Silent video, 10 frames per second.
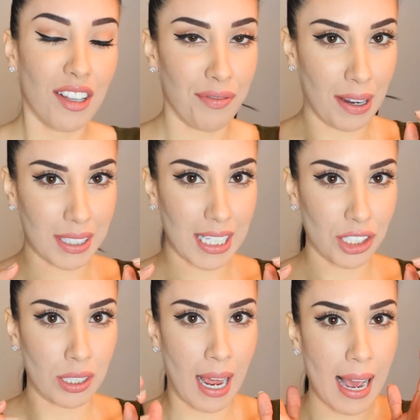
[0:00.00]
the
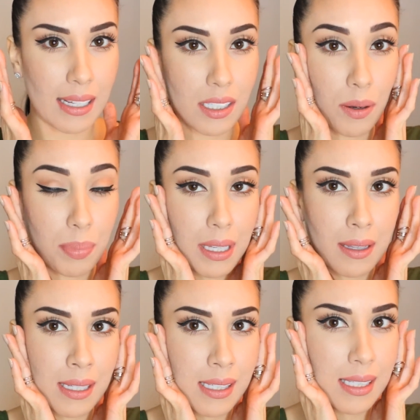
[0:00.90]
foundation has
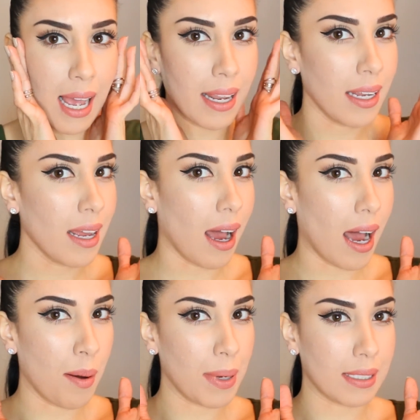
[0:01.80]
completely set.
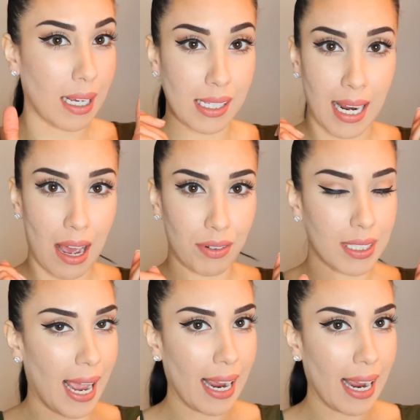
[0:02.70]
It doesn't have a